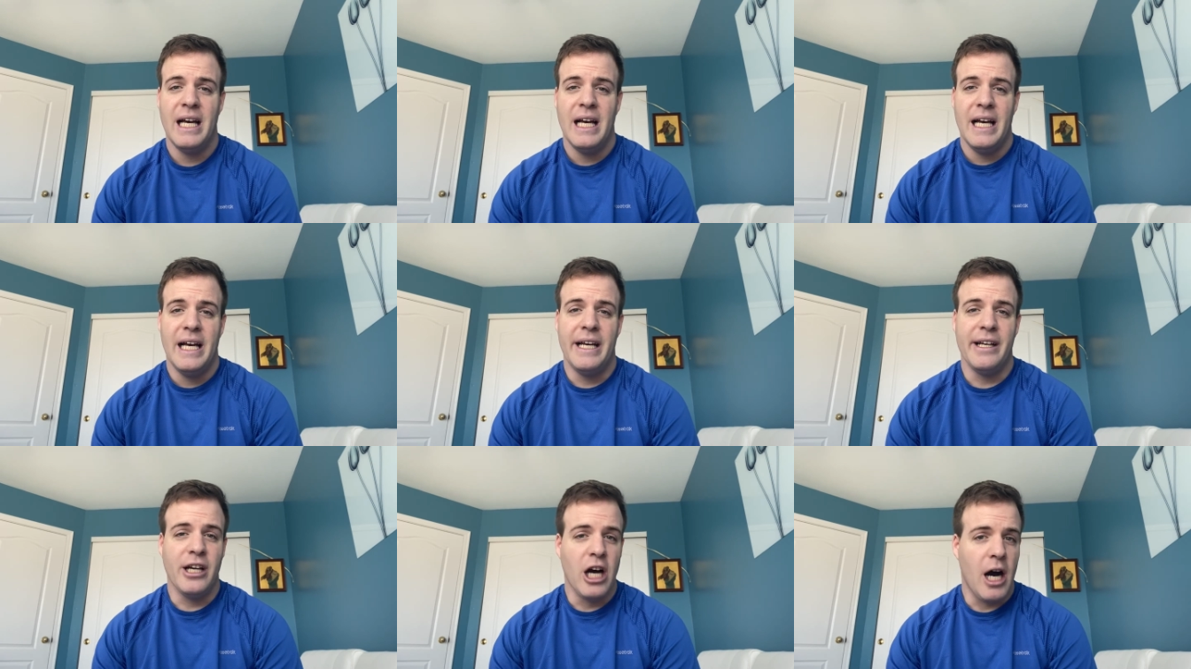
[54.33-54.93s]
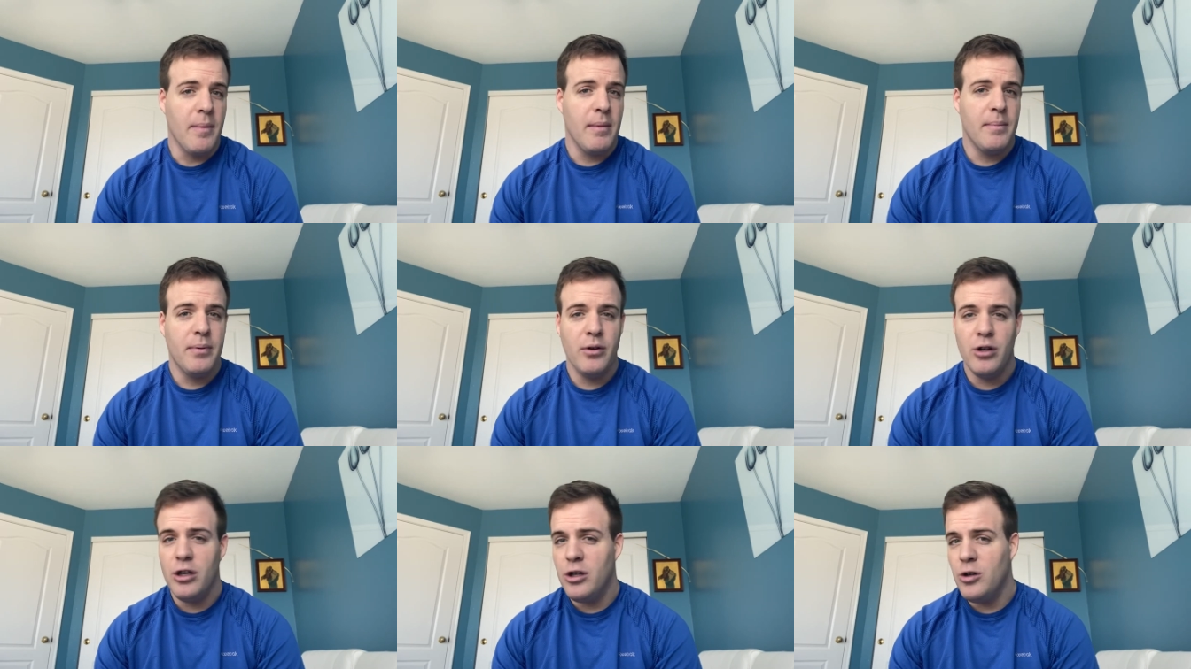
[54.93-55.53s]
and comment
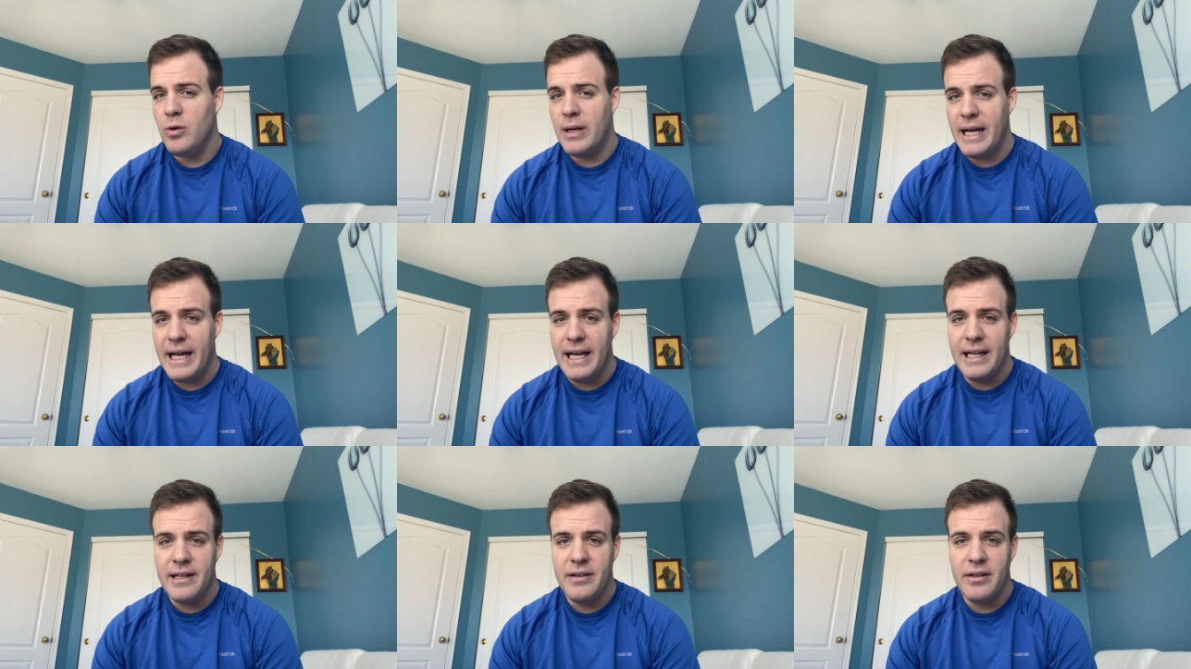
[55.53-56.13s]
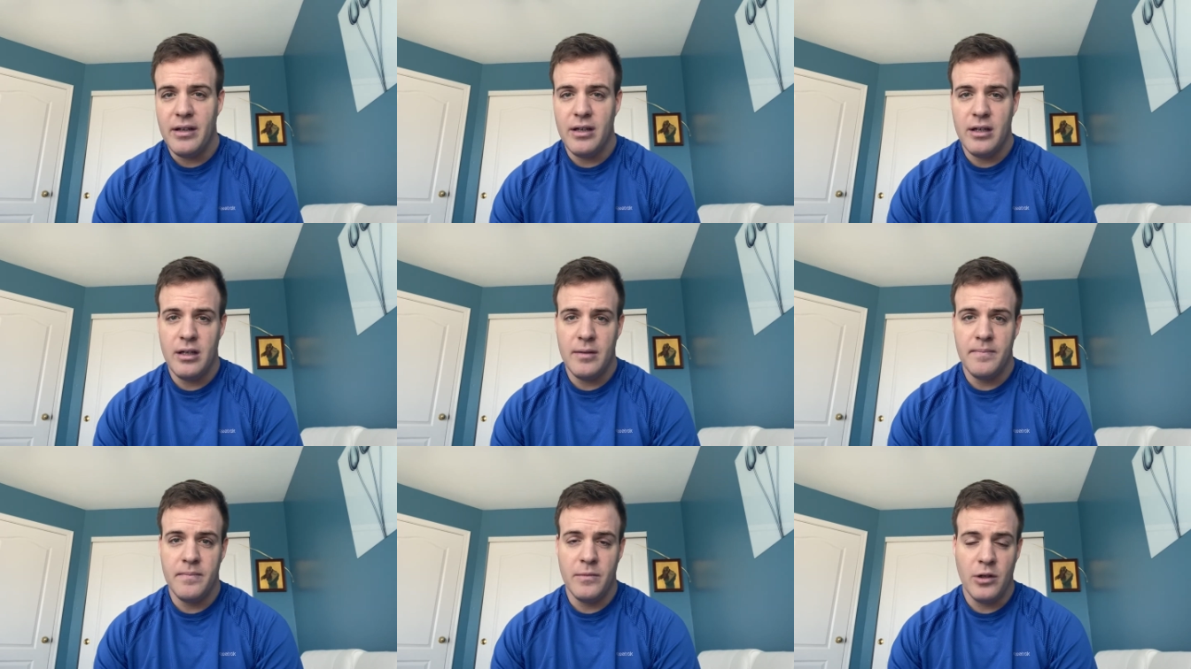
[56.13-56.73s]
below and
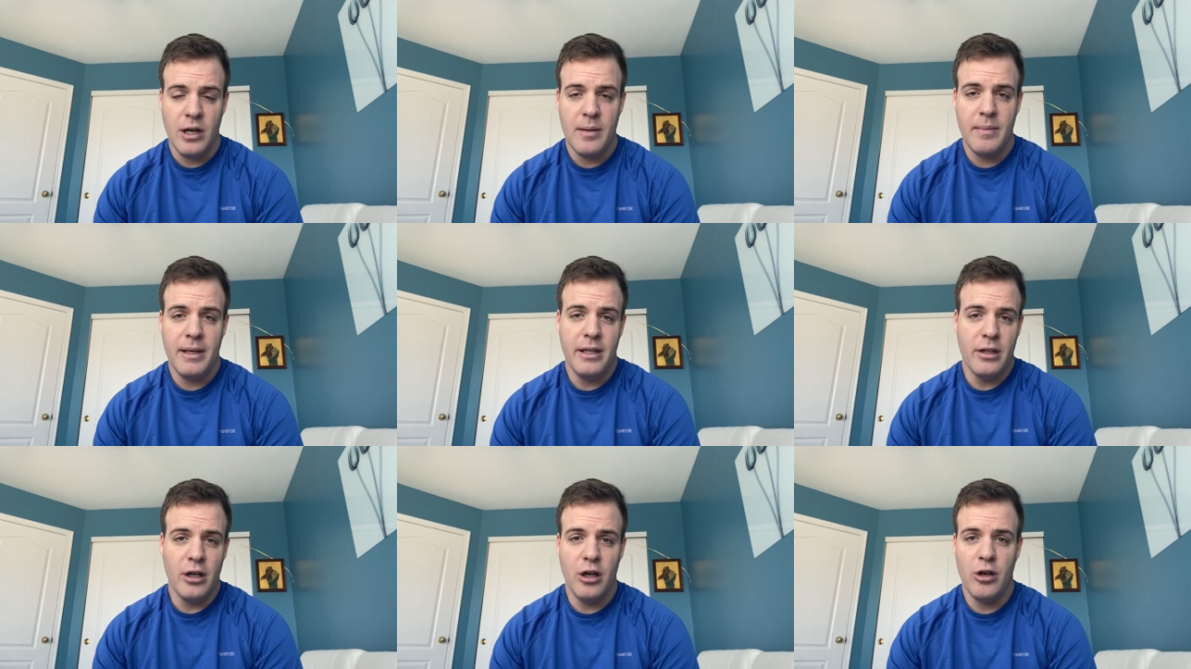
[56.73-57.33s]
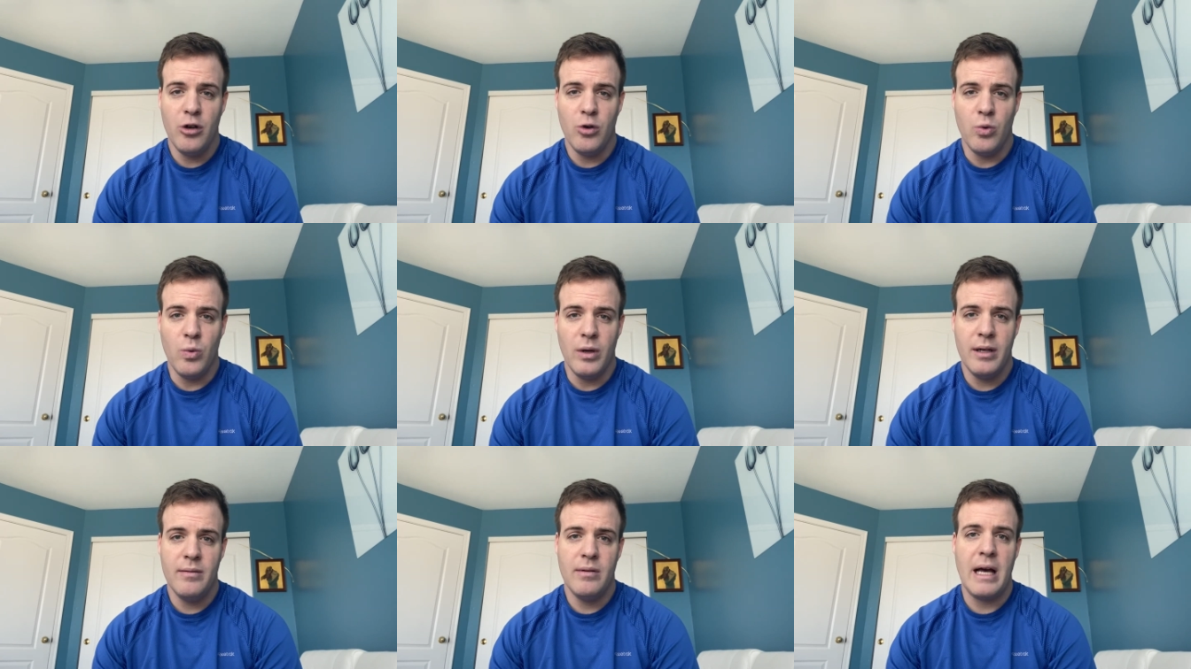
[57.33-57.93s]
um, let me know
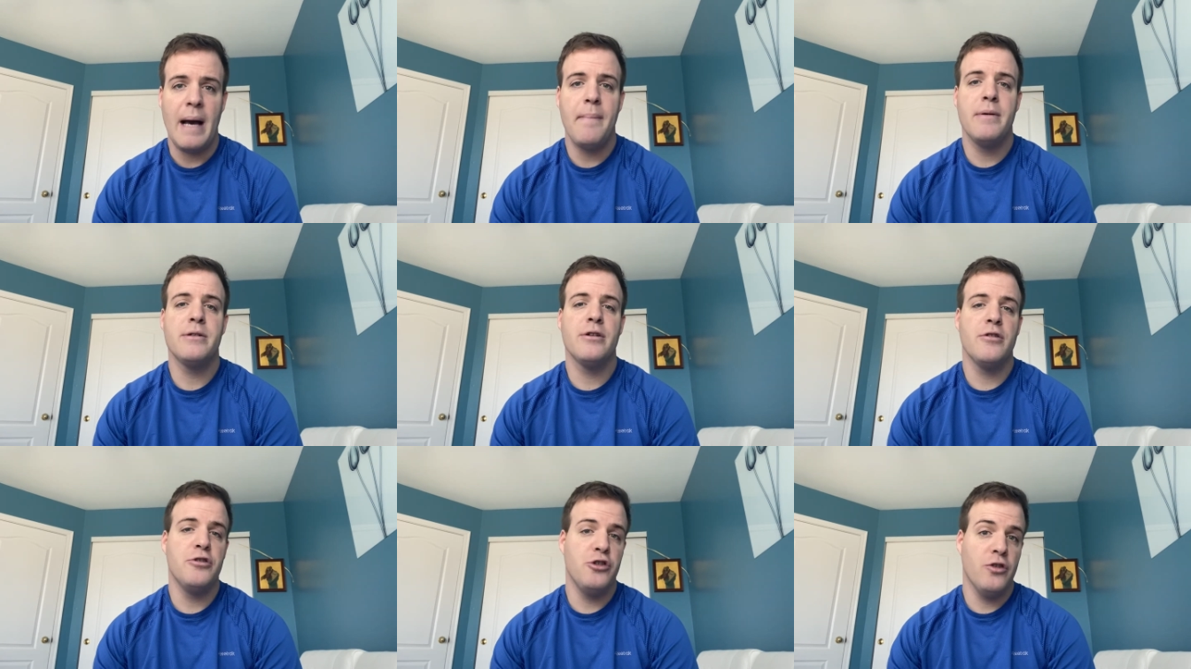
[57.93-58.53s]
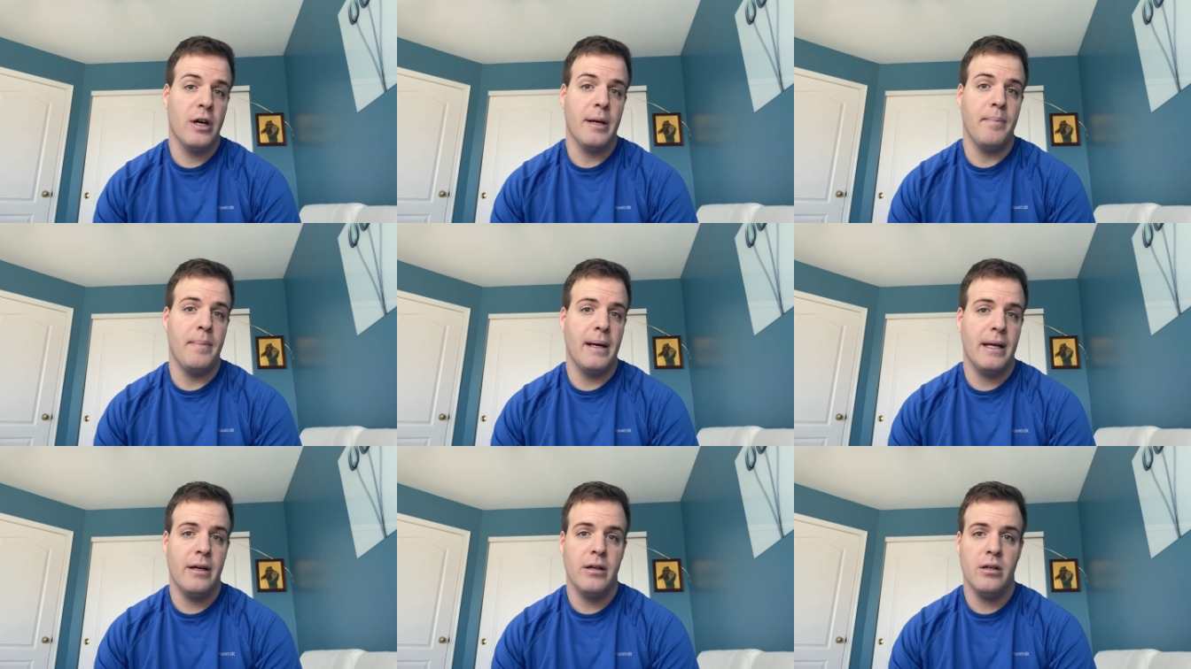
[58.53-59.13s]
what episodes you like
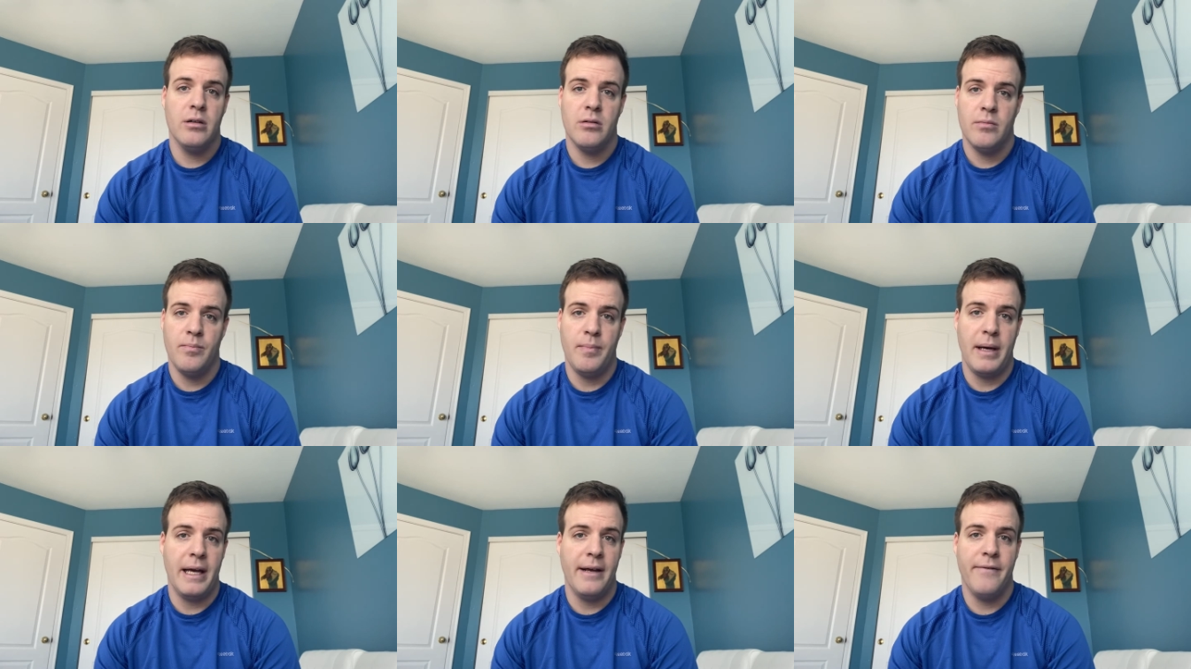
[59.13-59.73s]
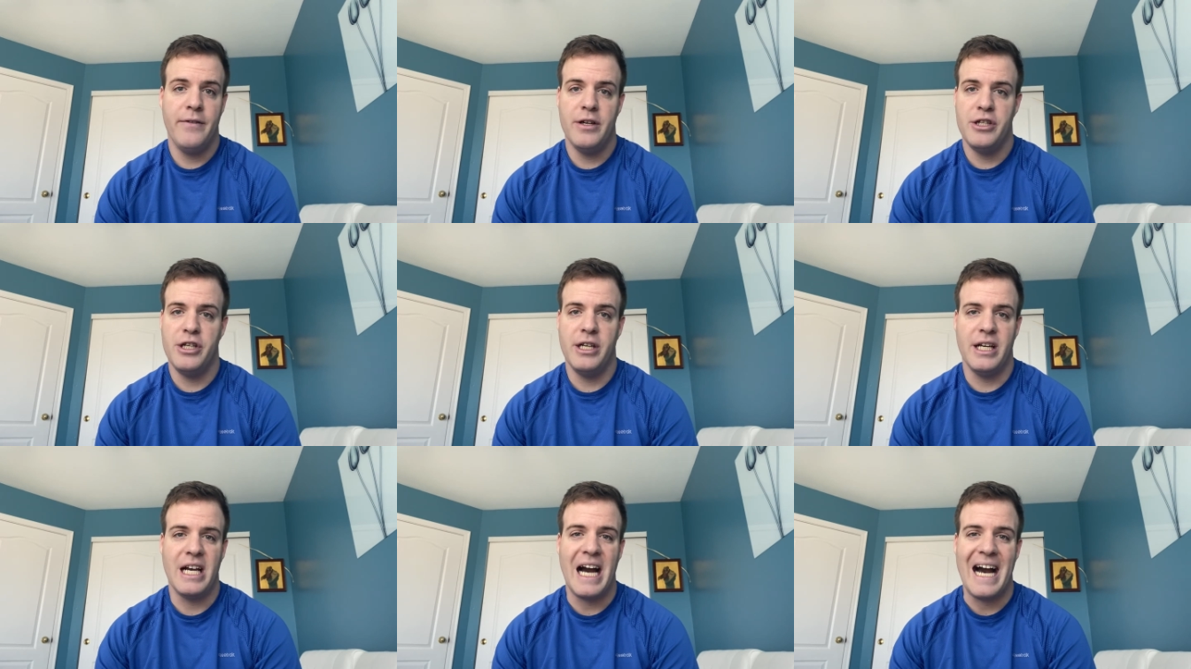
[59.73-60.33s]
better bank
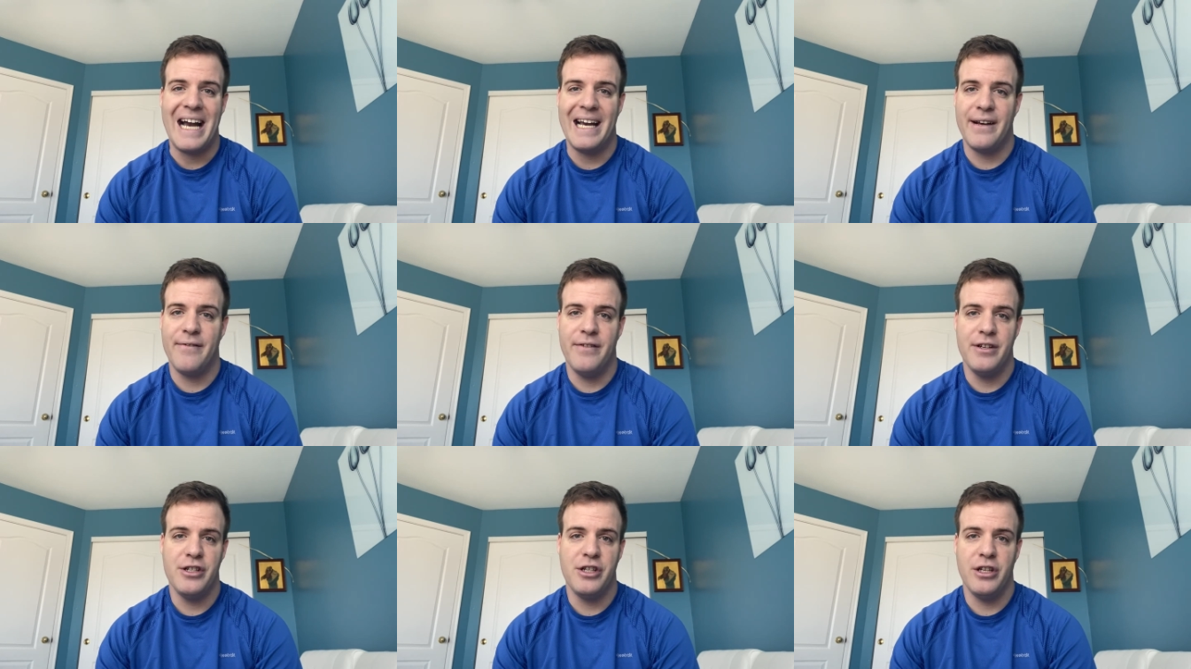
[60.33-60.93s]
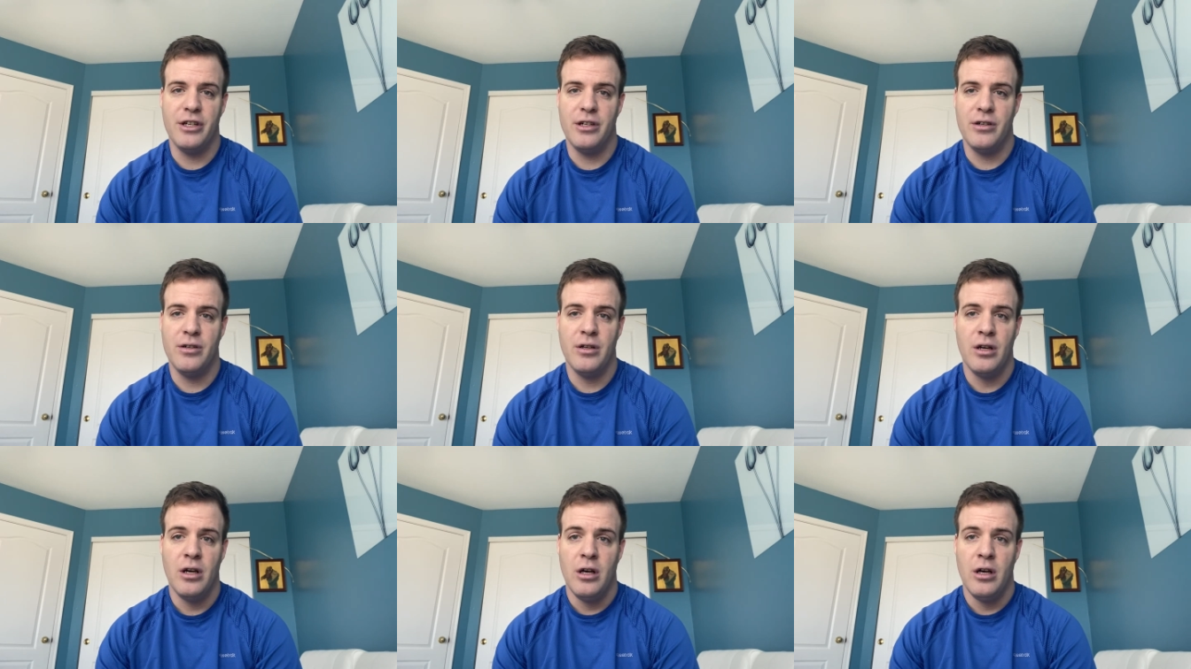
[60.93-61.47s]
fishing kayak fishing